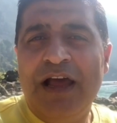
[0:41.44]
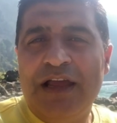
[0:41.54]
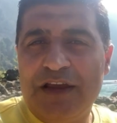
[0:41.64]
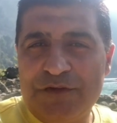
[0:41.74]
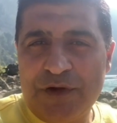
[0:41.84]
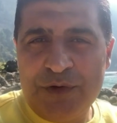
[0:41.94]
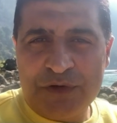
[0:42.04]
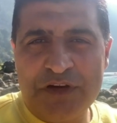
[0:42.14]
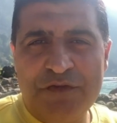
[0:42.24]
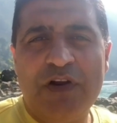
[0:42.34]
If you're
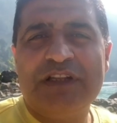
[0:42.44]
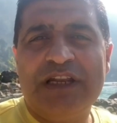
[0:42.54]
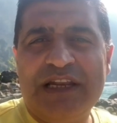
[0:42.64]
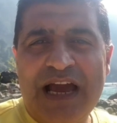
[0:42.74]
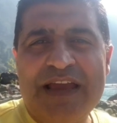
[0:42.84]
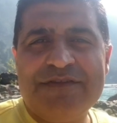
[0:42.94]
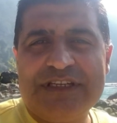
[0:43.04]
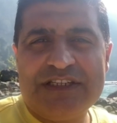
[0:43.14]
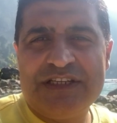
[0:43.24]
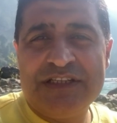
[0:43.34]
looking for the live
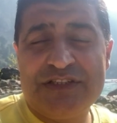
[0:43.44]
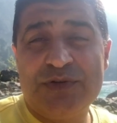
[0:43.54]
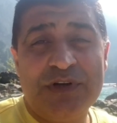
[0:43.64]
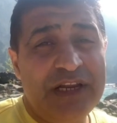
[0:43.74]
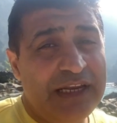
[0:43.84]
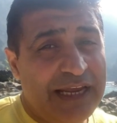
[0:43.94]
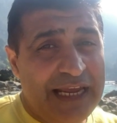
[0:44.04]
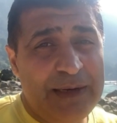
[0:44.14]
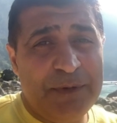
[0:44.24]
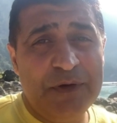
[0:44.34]
sessions to really
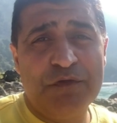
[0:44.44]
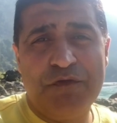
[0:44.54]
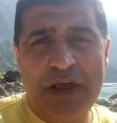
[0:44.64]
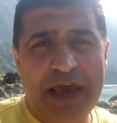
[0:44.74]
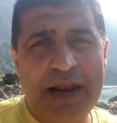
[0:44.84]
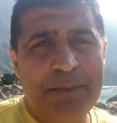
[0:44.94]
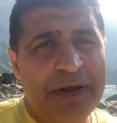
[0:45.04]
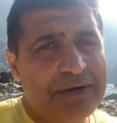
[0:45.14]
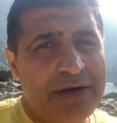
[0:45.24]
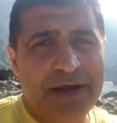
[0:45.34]
help you flare up
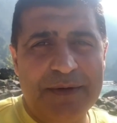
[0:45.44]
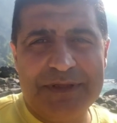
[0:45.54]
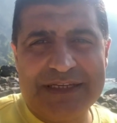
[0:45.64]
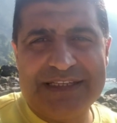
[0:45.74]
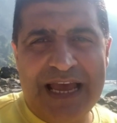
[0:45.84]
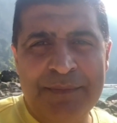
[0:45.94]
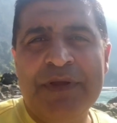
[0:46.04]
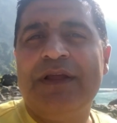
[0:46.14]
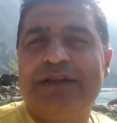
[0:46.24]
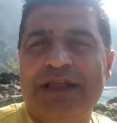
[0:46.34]
and clear up the exam,
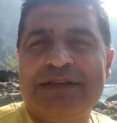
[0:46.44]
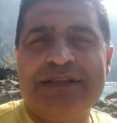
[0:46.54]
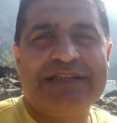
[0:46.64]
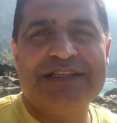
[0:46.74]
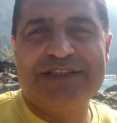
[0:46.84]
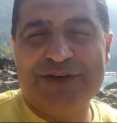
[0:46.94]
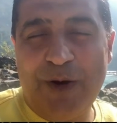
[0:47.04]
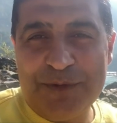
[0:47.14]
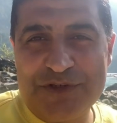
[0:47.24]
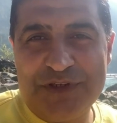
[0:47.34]
then this is the
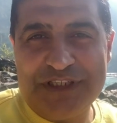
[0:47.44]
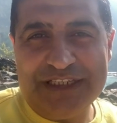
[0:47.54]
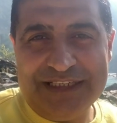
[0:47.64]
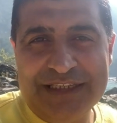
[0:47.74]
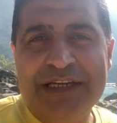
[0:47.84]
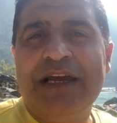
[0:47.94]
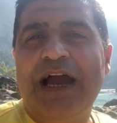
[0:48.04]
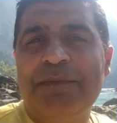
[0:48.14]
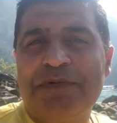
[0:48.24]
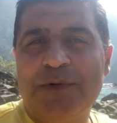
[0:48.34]
opportunity.
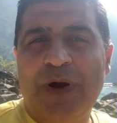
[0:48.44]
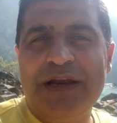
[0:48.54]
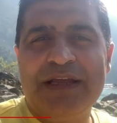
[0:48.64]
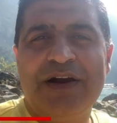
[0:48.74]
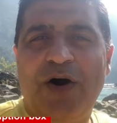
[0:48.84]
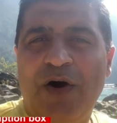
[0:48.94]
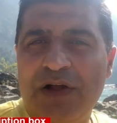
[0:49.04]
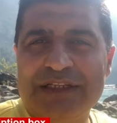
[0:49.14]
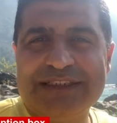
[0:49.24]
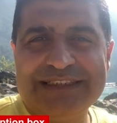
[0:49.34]
I'm providing
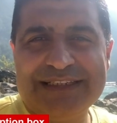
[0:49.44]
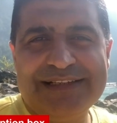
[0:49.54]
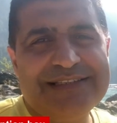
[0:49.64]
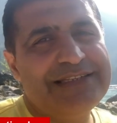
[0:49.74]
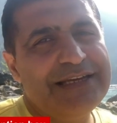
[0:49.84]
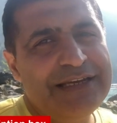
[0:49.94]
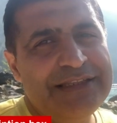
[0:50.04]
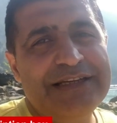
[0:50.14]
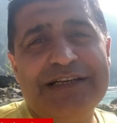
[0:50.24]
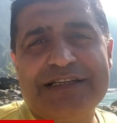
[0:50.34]
all the details
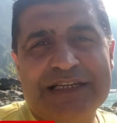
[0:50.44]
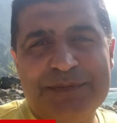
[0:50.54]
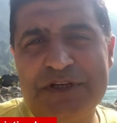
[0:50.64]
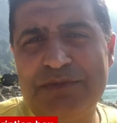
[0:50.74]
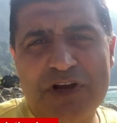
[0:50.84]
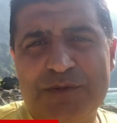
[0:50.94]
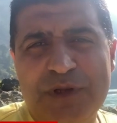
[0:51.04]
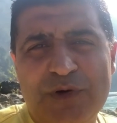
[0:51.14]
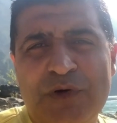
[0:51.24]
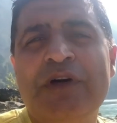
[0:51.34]
in the description box
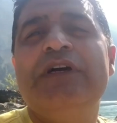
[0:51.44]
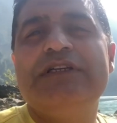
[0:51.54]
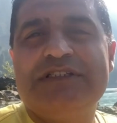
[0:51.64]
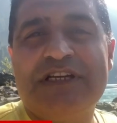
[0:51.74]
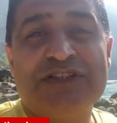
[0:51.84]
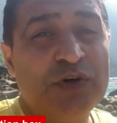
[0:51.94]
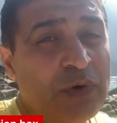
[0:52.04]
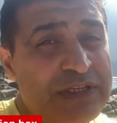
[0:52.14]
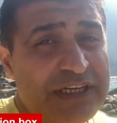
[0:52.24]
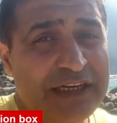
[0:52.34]
below. Just go
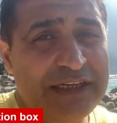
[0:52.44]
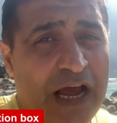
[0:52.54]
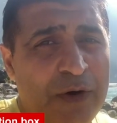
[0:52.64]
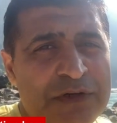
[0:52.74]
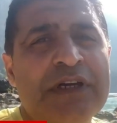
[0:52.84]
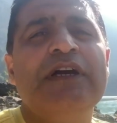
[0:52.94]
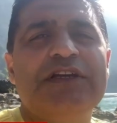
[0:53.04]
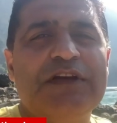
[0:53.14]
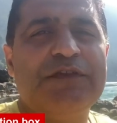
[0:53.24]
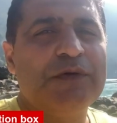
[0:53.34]
and check it out.
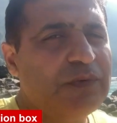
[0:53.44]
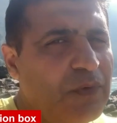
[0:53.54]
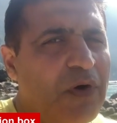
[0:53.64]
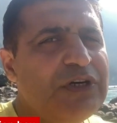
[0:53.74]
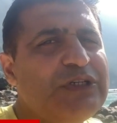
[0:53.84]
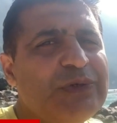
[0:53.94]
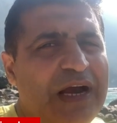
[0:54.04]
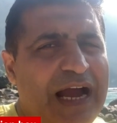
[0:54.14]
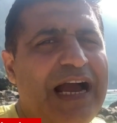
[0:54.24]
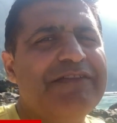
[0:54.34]
If you want to
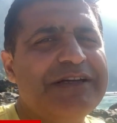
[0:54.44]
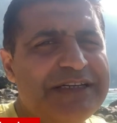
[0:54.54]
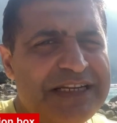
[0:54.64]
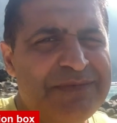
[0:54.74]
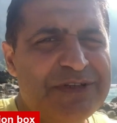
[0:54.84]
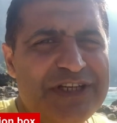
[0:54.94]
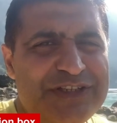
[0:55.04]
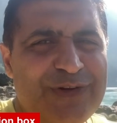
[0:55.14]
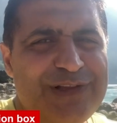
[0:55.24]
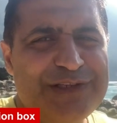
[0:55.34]
have a demo
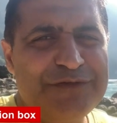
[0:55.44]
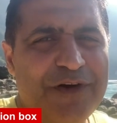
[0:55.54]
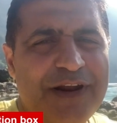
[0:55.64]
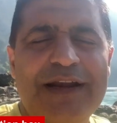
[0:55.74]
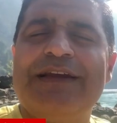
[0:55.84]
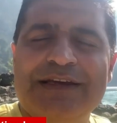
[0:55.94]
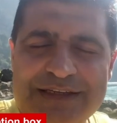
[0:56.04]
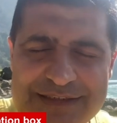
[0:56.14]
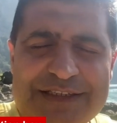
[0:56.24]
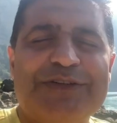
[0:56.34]
session also for it,
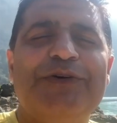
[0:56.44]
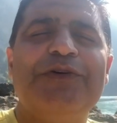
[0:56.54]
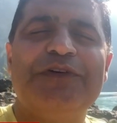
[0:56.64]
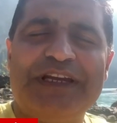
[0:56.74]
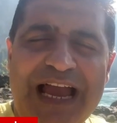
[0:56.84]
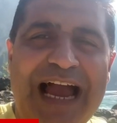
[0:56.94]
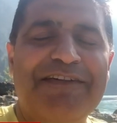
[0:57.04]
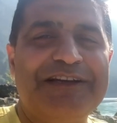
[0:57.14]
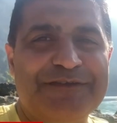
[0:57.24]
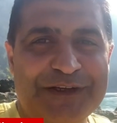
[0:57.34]
just go, we
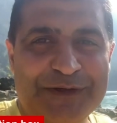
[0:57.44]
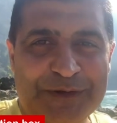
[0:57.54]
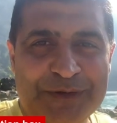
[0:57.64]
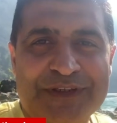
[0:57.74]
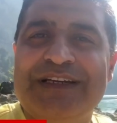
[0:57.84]
have it for you.